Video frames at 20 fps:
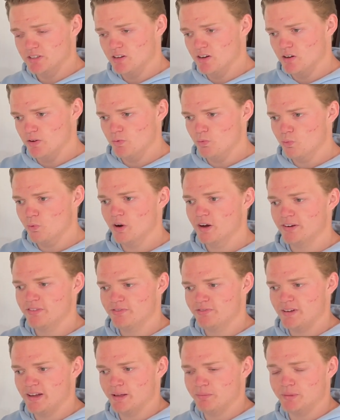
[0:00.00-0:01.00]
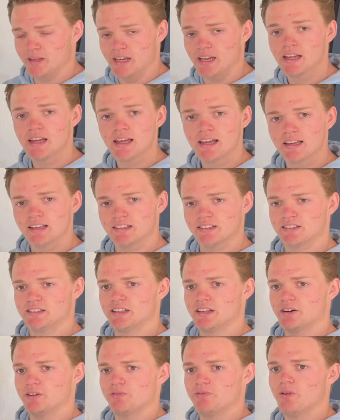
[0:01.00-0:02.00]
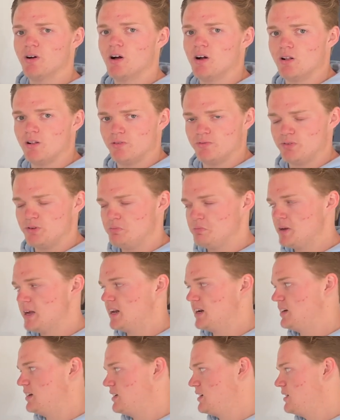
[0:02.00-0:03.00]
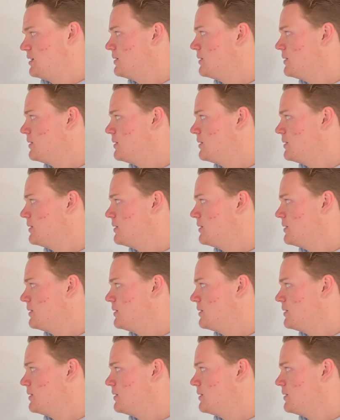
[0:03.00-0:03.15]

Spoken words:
on one family instead of all of humanity.